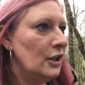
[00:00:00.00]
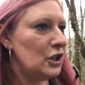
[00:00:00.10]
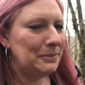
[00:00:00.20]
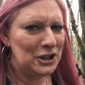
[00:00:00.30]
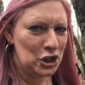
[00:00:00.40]

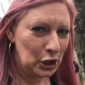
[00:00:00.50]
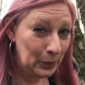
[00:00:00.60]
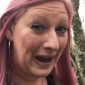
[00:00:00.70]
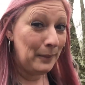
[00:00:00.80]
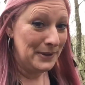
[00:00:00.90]
Took me
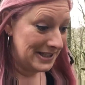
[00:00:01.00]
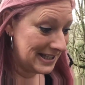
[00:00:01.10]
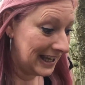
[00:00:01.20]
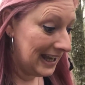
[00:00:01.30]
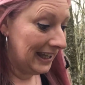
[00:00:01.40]
2 hours
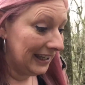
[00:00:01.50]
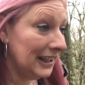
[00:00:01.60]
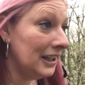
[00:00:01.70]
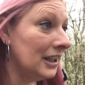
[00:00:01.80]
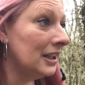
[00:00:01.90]
to get here,
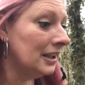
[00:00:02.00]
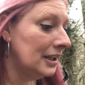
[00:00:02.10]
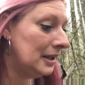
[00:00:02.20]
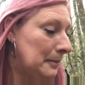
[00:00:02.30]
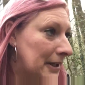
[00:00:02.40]

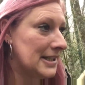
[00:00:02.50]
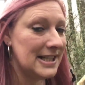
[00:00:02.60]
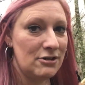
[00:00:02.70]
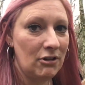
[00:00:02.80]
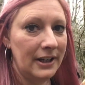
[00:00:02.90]
because
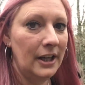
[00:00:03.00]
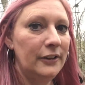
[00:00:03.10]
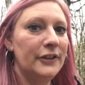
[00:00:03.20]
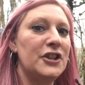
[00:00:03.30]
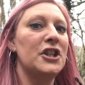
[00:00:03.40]
it's right
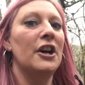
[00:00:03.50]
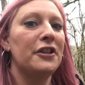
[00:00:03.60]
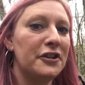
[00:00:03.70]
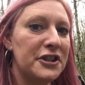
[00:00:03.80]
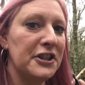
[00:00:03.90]
over
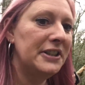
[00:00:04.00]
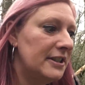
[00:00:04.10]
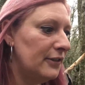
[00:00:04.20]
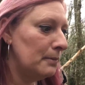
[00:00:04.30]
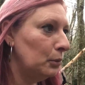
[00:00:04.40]
t'other side
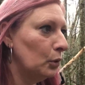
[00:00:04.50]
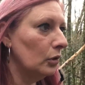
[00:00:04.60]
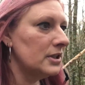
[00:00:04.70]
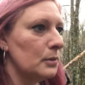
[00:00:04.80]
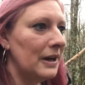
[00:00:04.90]
of the
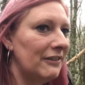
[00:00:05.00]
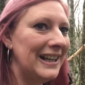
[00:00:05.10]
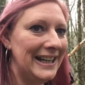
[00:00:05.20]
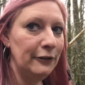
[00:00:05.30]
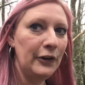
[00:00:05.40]
moor to where I
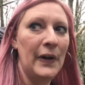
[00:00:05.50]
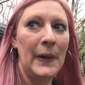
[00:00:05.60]
live,